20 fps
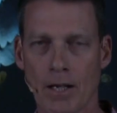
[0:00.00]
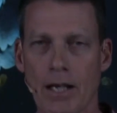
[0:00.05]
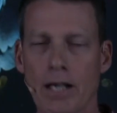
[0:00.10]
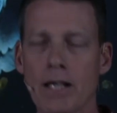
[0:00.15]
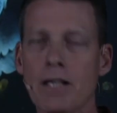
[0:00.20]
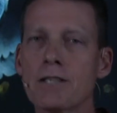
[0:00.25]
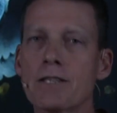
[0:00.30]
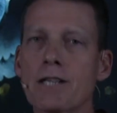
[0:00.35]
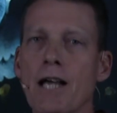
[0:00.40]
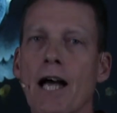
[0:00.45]

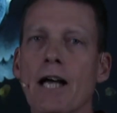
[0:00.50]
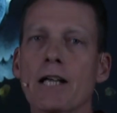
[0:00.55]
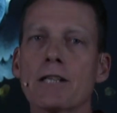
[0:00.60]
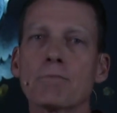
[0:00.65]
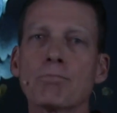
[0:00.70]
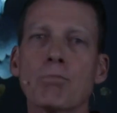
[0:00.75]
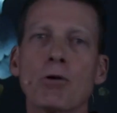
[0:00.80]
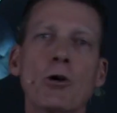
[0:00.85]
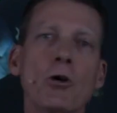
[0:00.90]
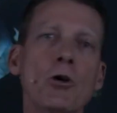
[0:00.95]
is
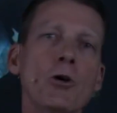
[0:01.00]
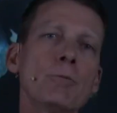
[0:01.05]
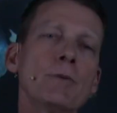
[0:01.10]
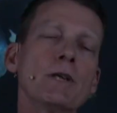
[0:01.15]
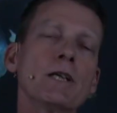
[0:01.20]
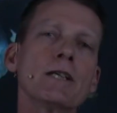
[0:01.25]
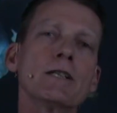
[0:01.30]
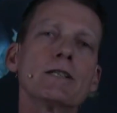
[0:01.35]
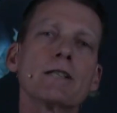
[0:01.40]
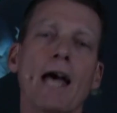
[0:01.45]
as
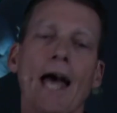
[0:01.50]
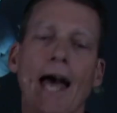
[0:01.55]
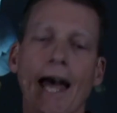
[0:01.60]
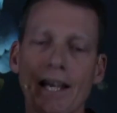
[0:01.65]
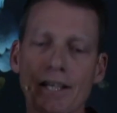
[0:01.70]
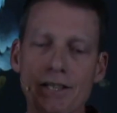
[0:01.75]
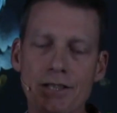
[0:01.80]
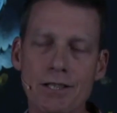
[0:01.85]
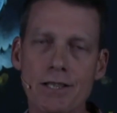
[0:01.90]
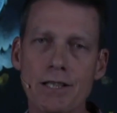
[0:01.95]
permanent
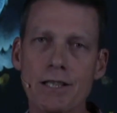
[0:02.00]
as